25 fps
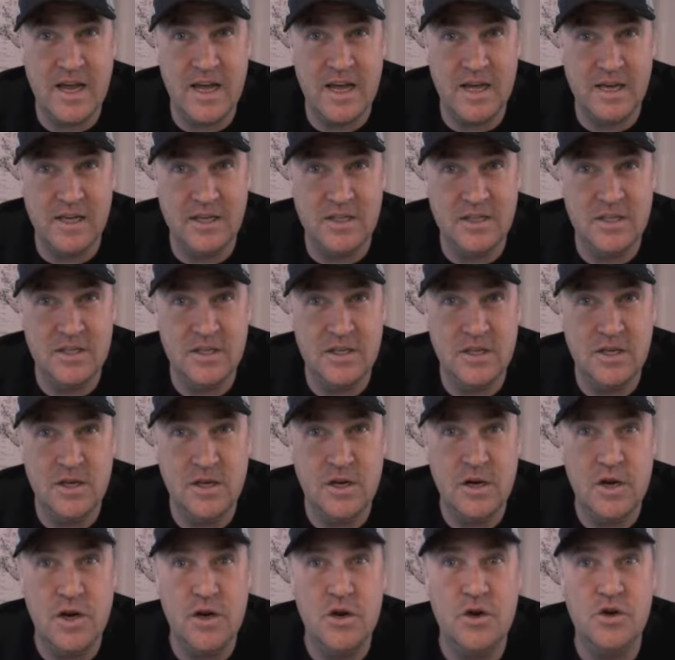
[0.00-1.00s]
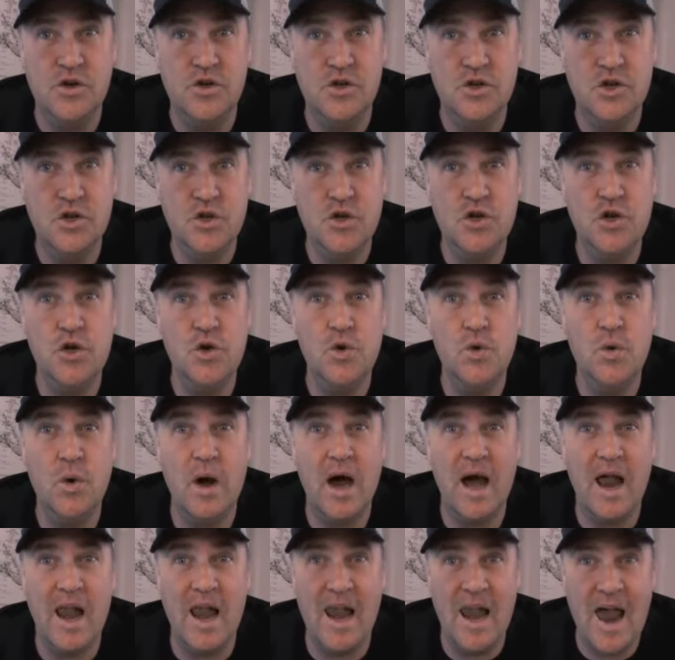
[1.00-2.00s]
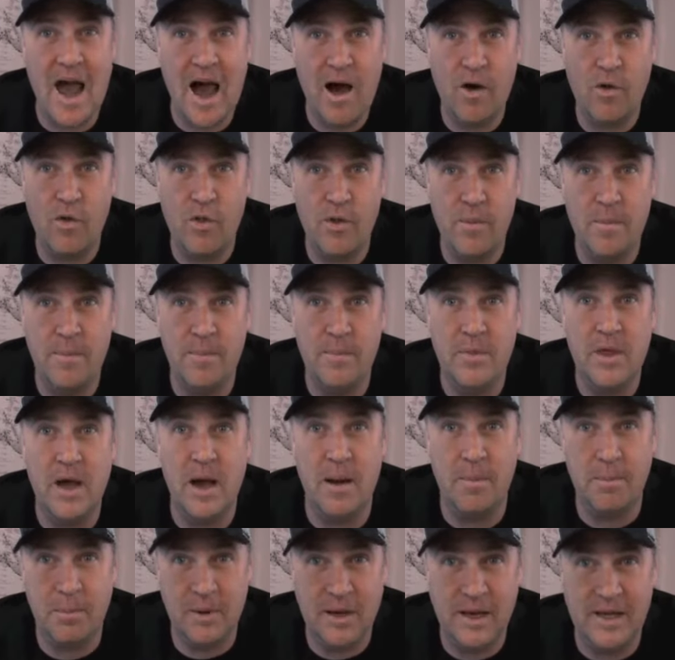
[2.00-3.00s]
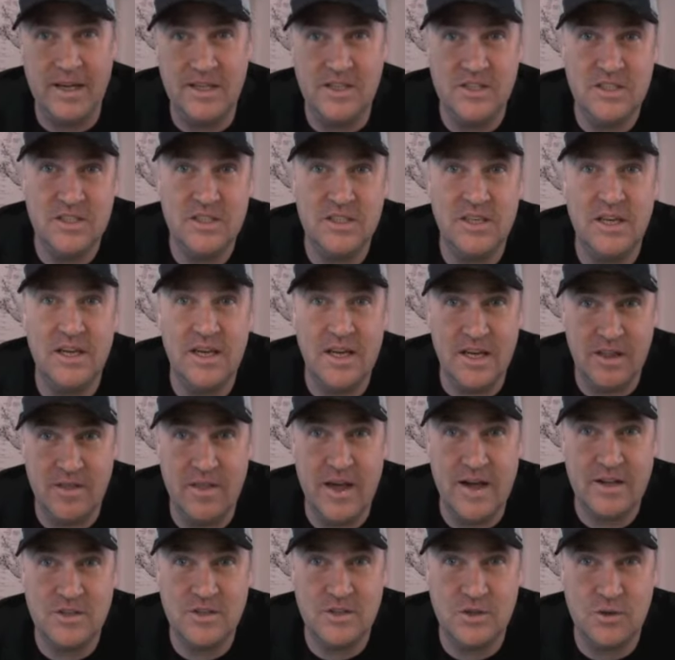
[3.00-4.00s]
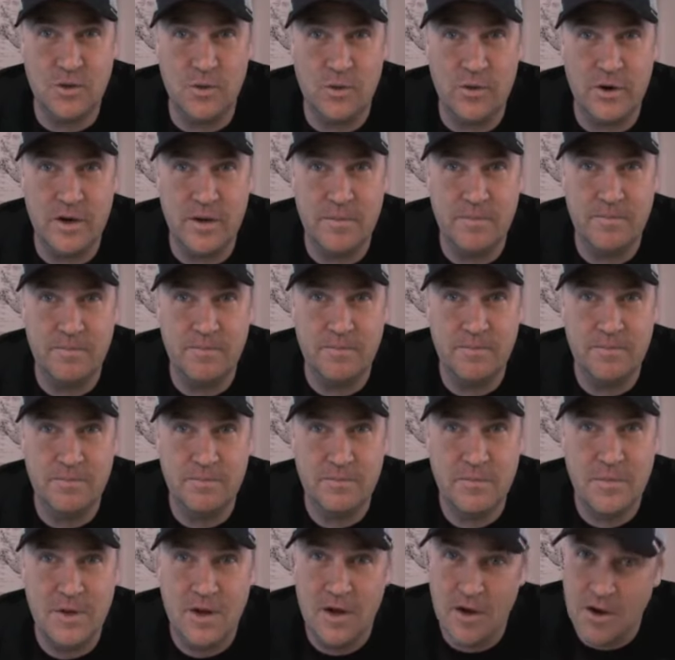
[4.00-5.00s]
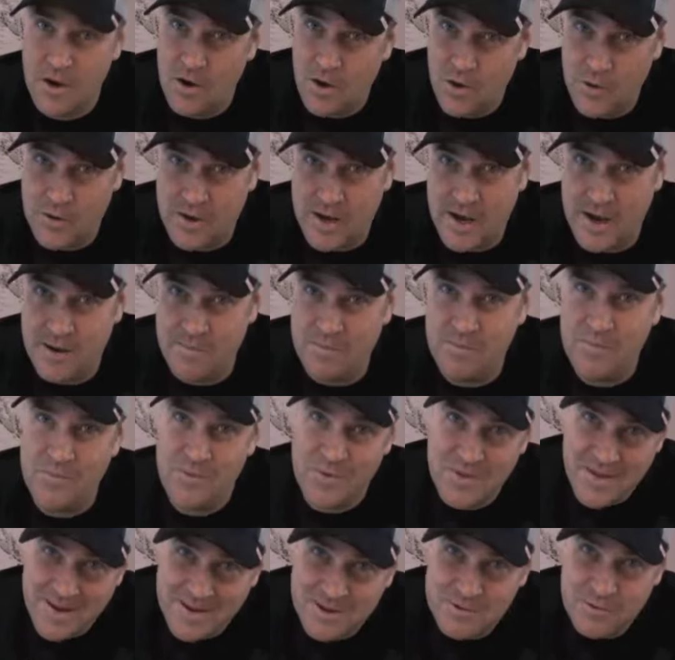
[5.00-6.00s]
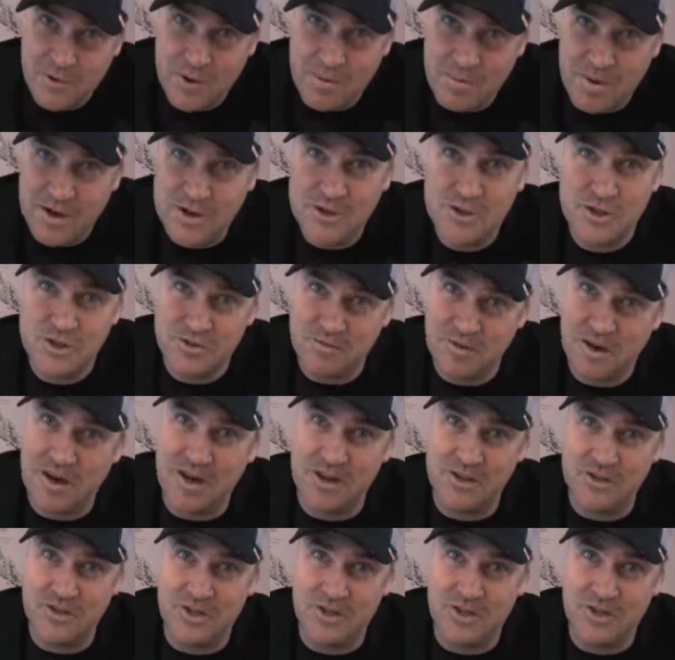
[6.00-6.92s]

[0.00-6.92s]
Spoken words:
is, do you allow them a place in that story? Okay, thanks very much, and I'll